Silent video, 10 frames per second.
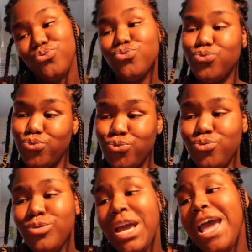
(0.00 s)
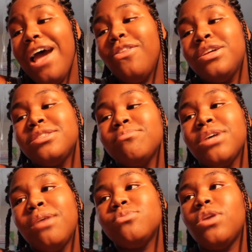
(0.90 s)
Mm-hmm. And then
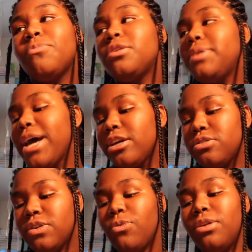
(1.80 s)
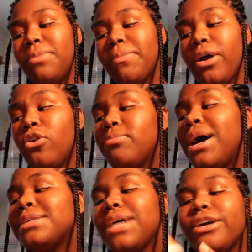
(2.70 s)
sometimes when I'm going to be extra and I want to make my own mask,